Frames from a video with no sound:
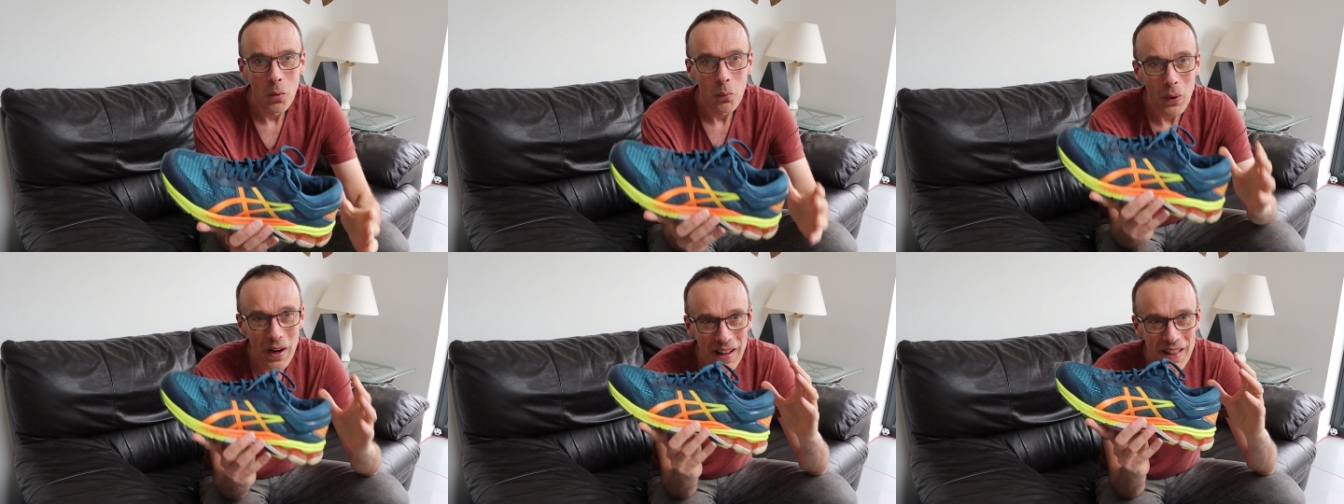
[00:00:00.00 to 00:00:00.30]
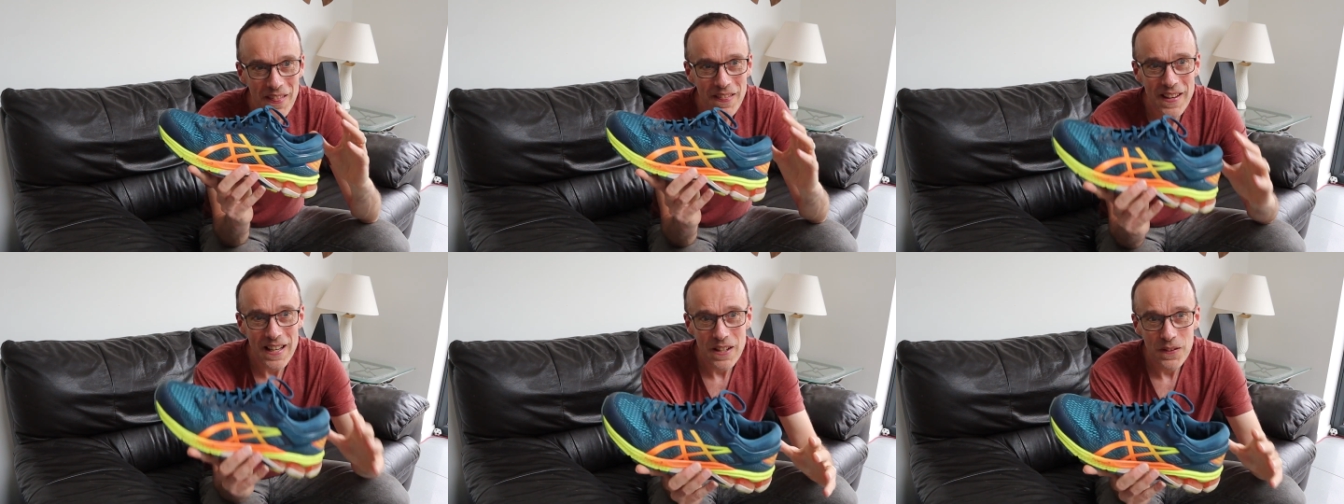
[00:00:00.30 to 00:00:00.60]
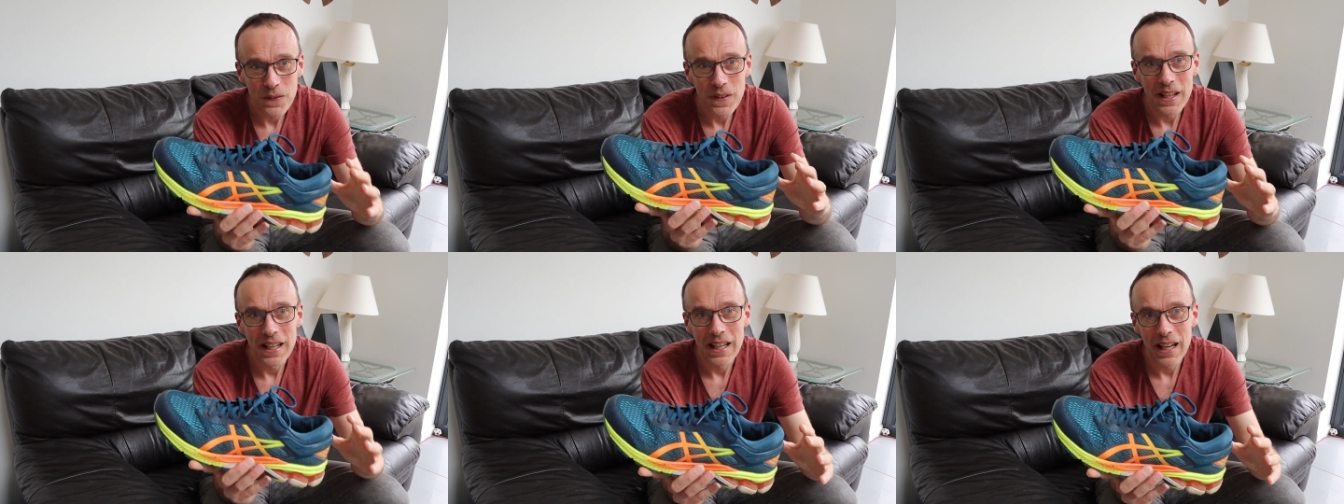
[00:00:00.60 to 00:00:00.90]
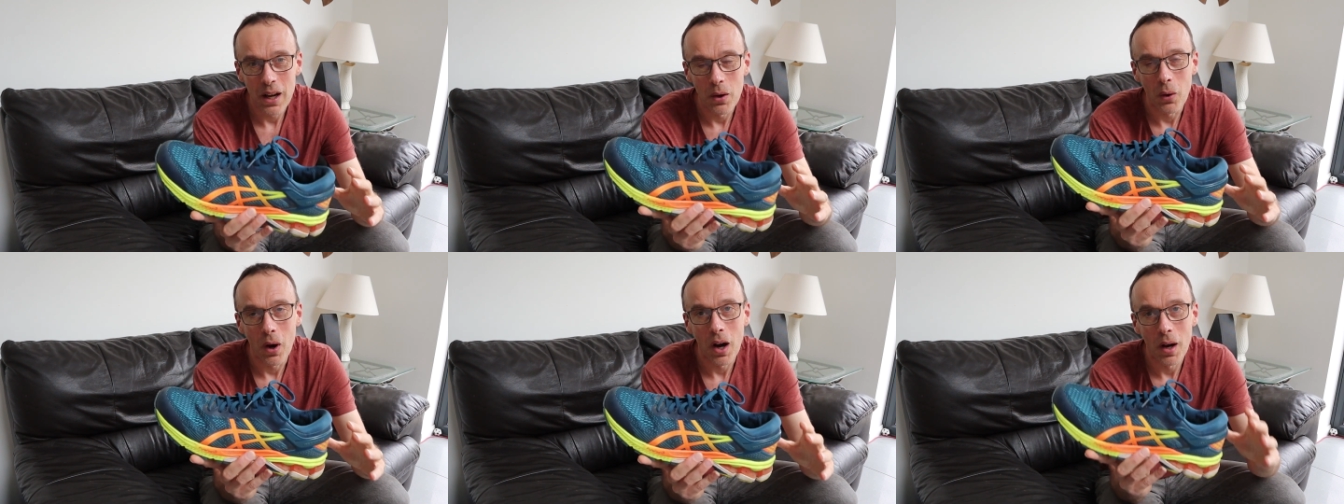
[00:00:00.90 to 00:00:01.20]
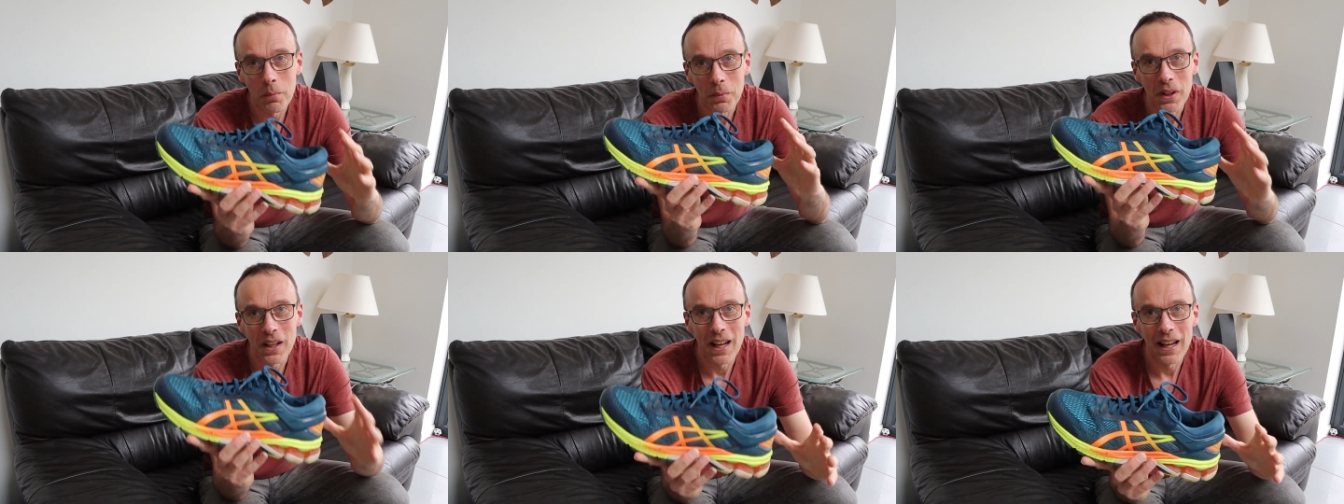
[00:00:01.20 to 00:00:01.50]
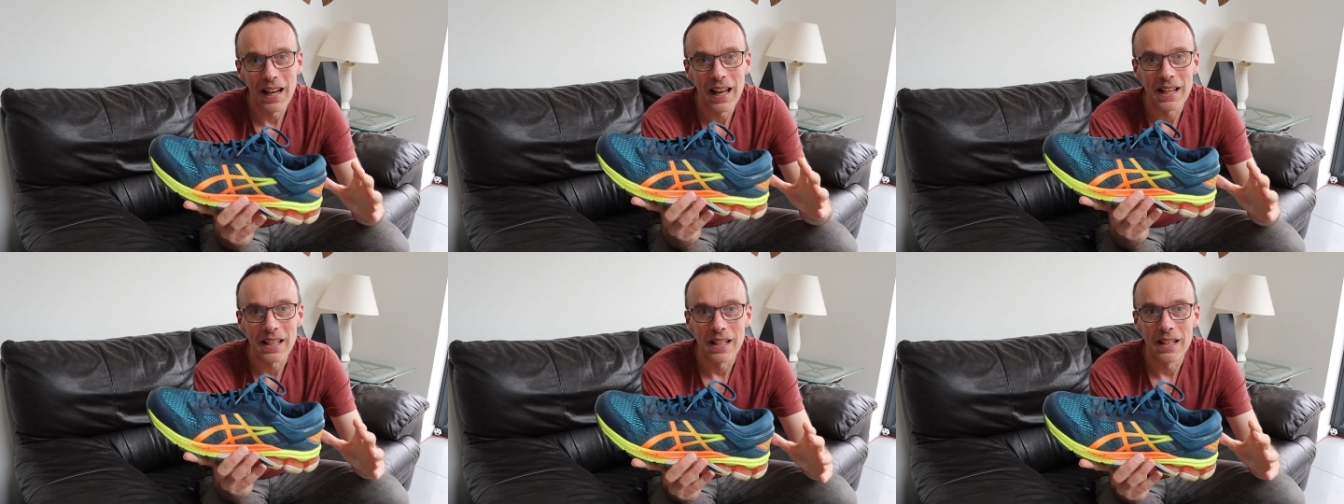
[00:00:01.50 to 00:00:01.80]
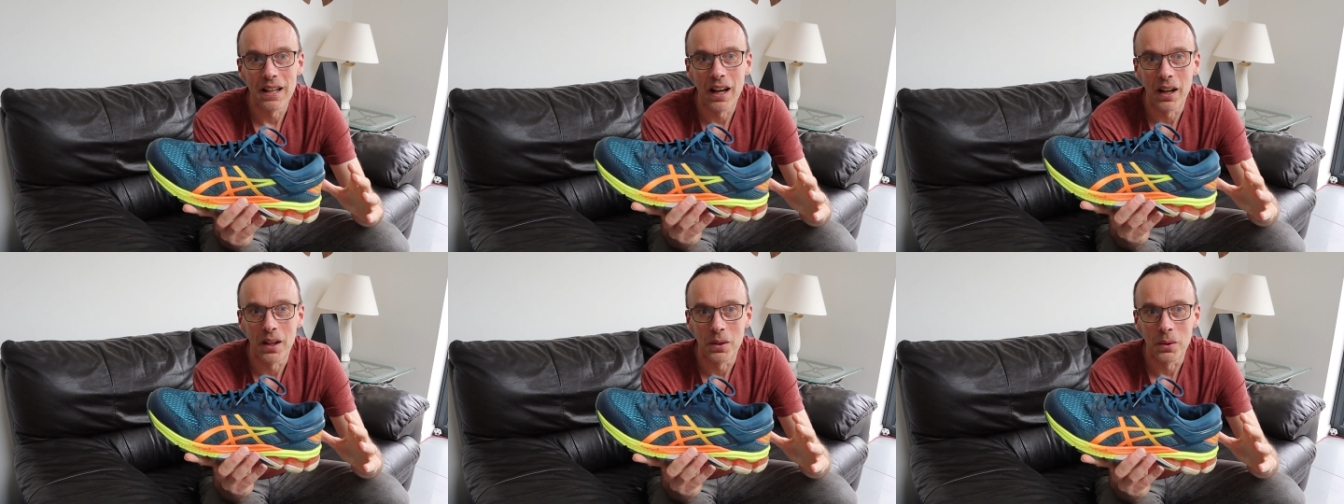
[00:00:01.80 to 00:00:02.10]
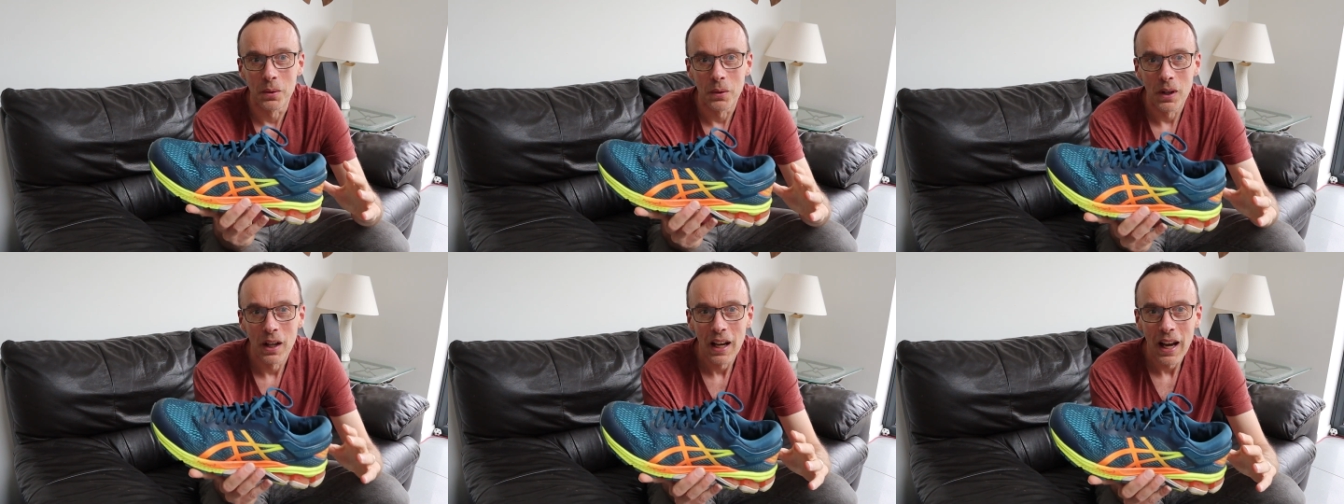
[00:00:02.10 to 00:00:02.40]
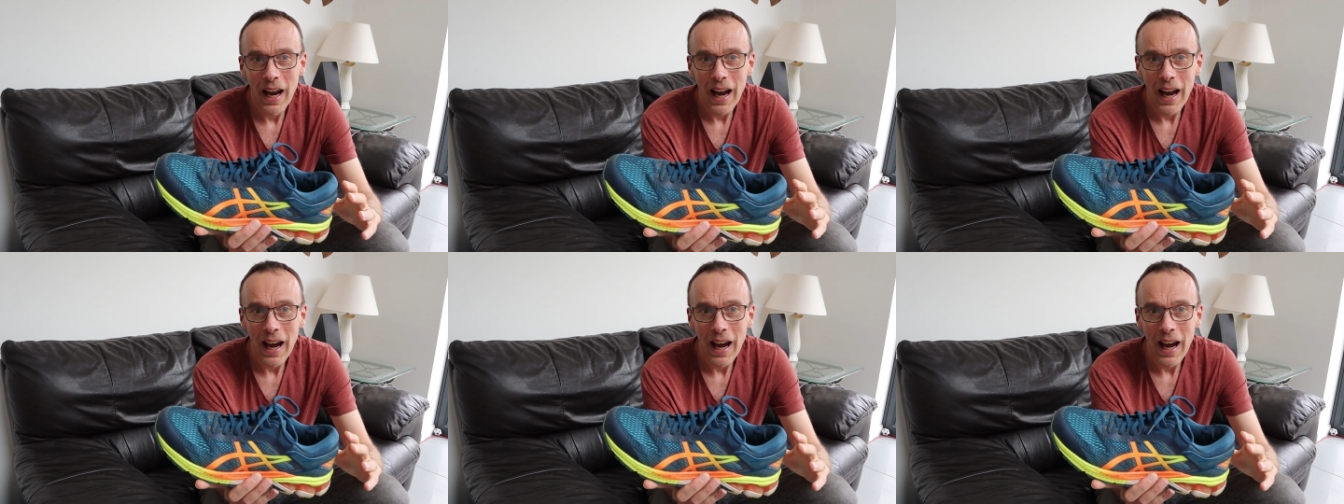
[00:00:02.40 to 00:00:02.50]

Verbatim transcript: Well, in this video, I'm gonna let you know.